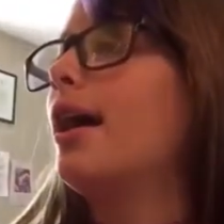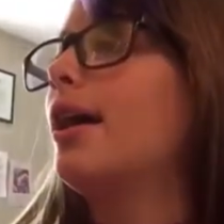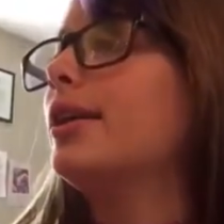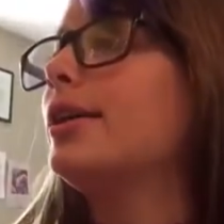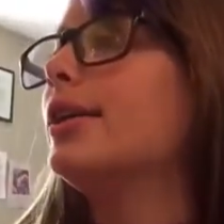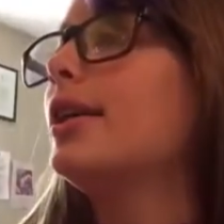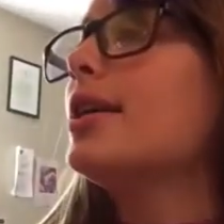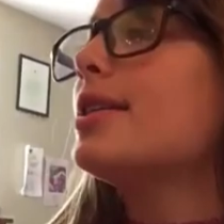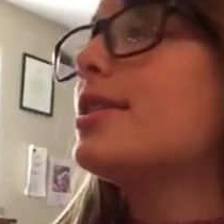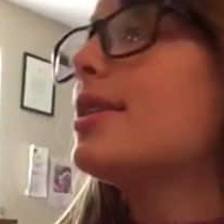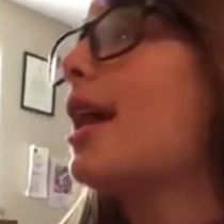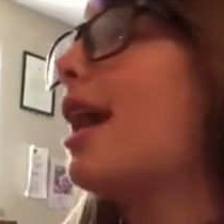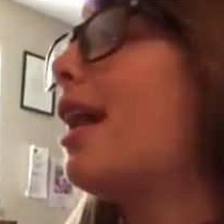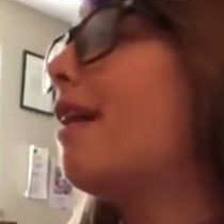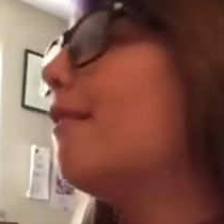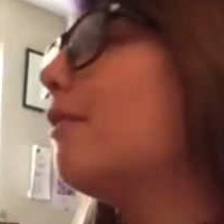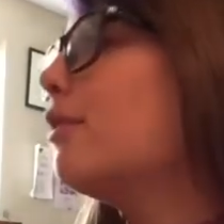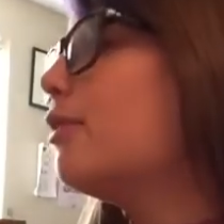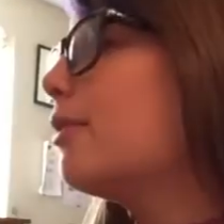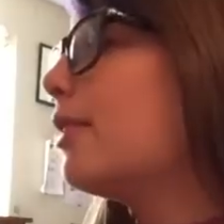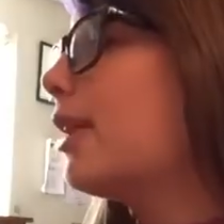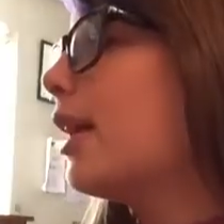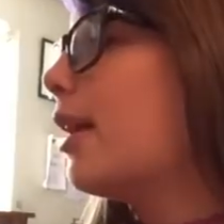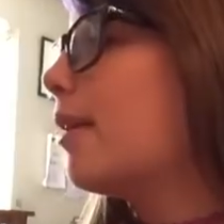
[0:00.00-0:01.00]
yes, I have a
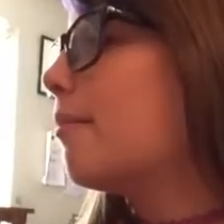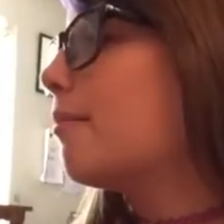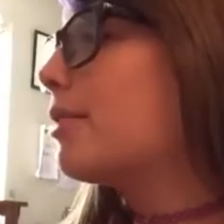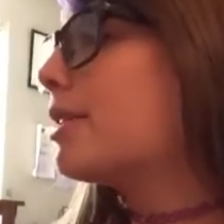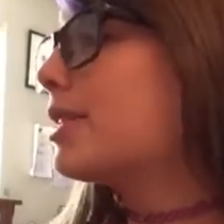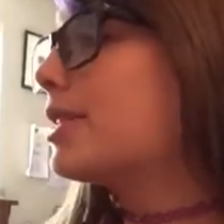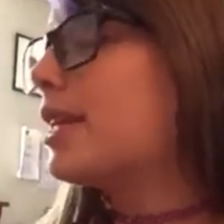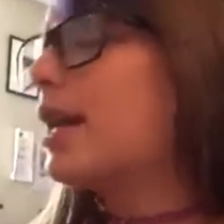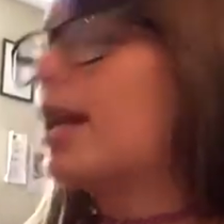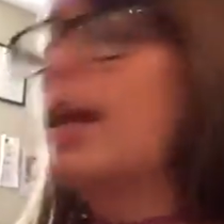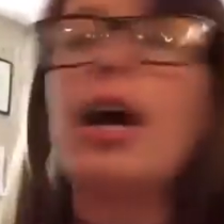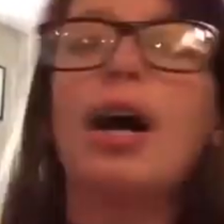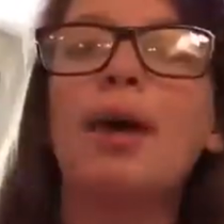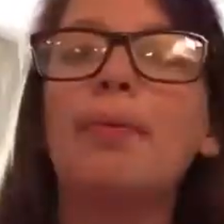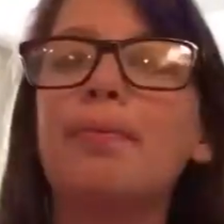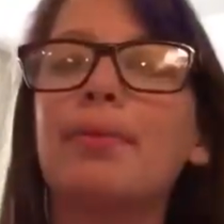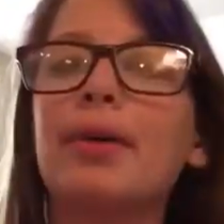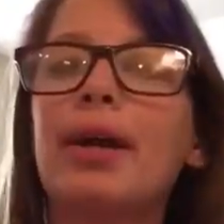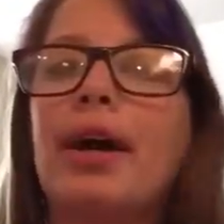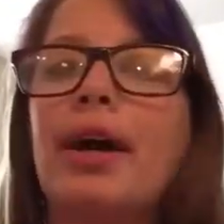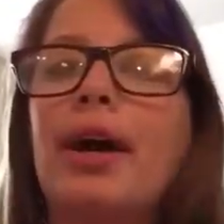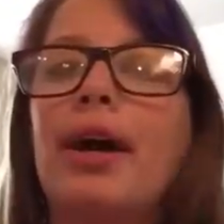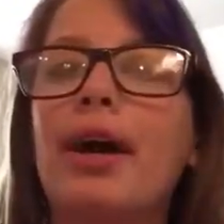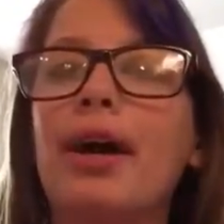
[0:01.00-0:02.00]
new camera set up.
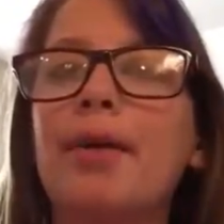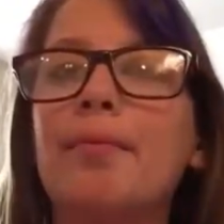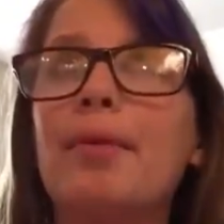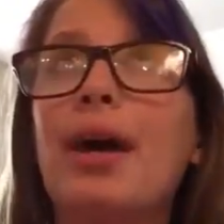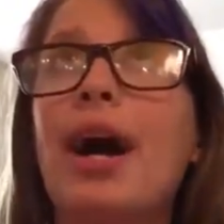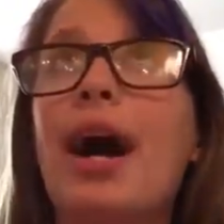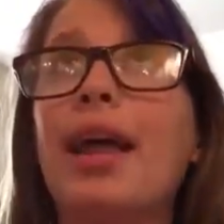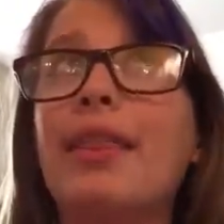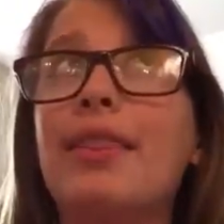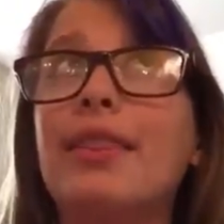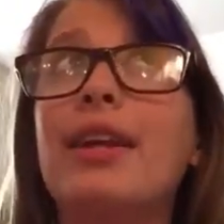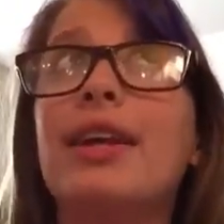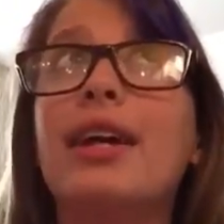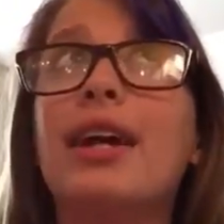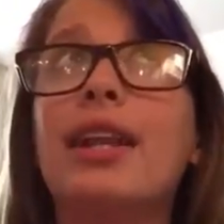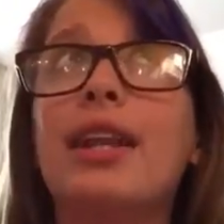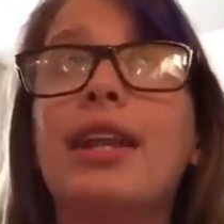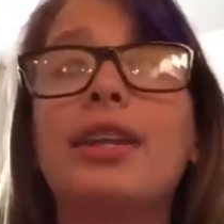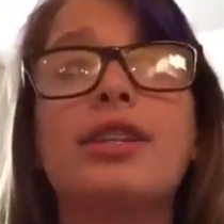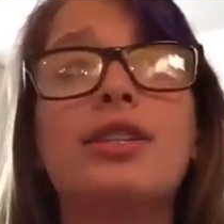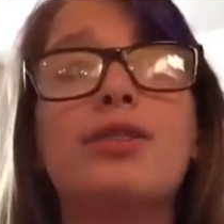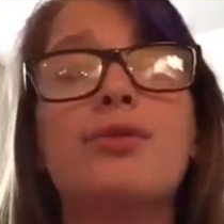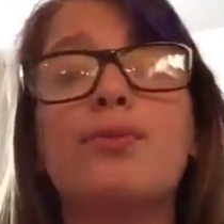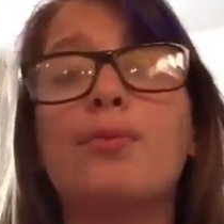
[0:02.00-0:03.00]
I think I
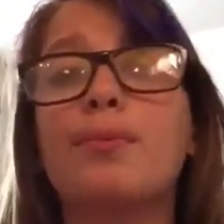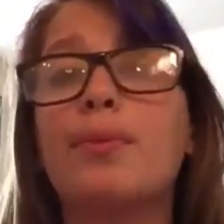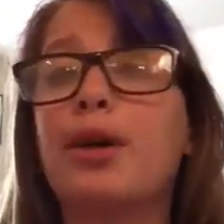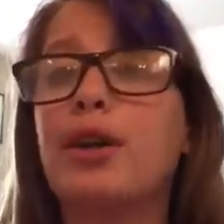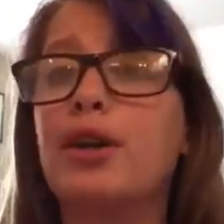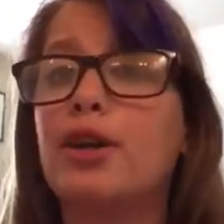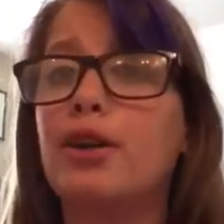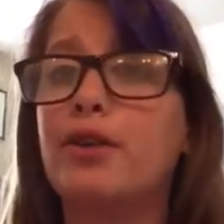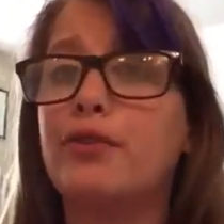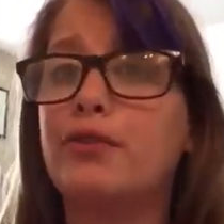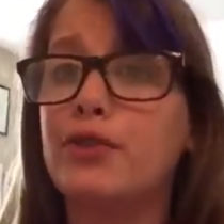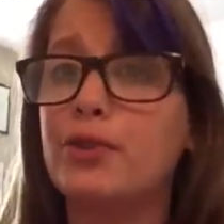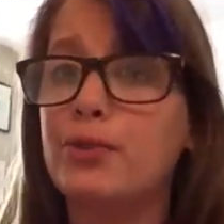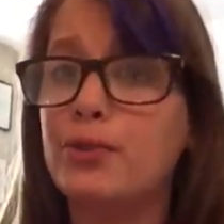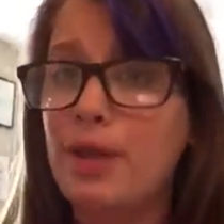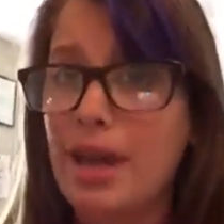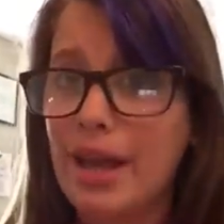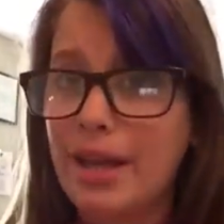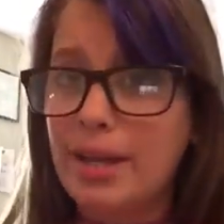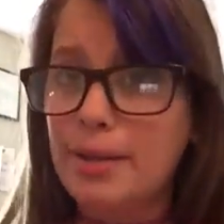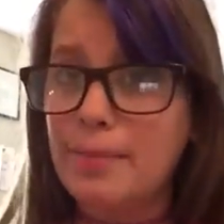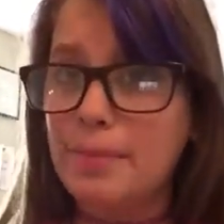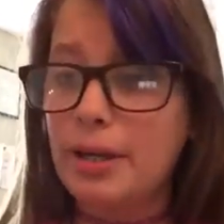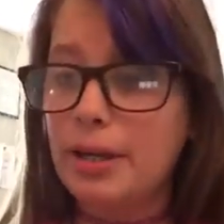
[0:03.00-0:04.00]
like this one better. If you
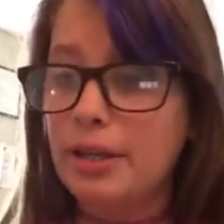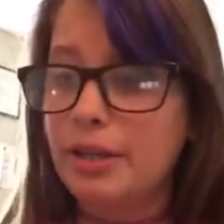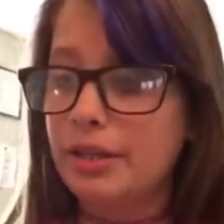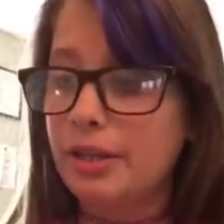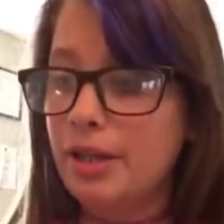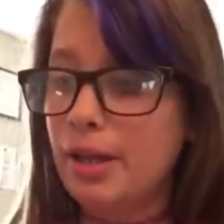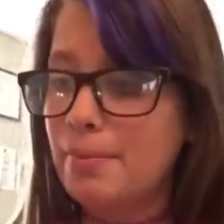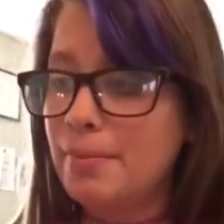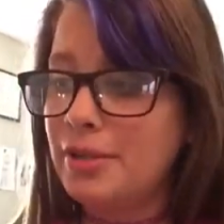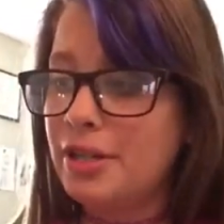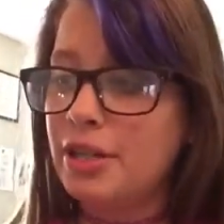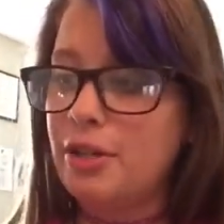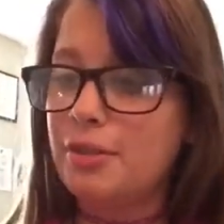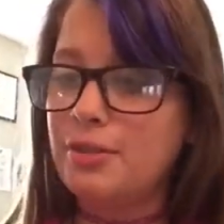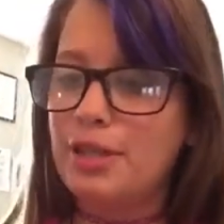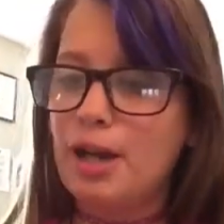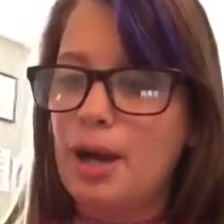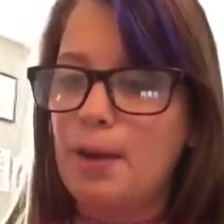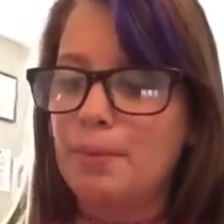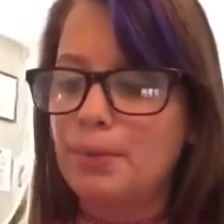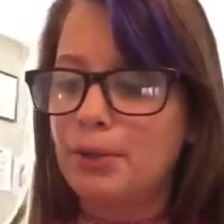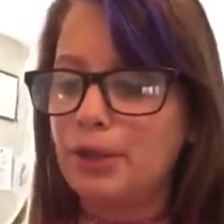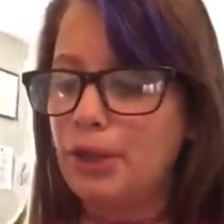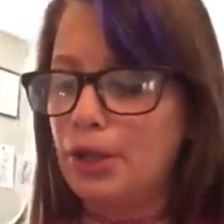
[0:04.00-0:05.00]
like it better, let me know
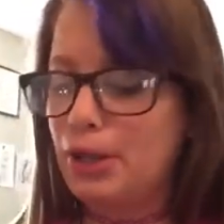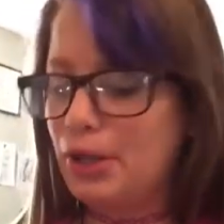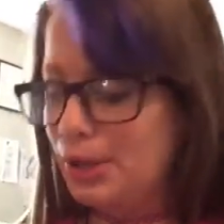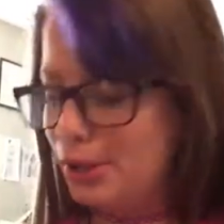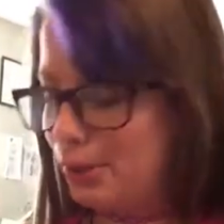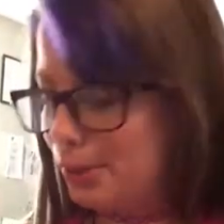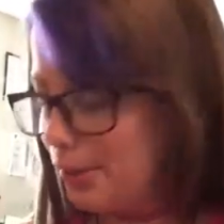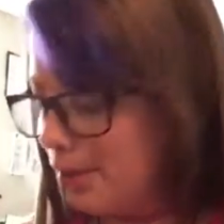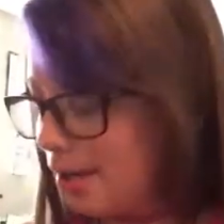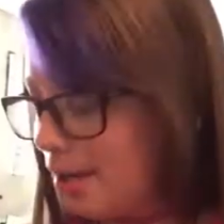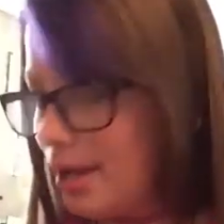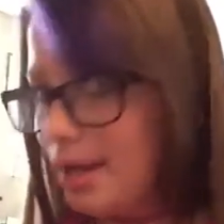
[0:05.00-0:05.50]
down below.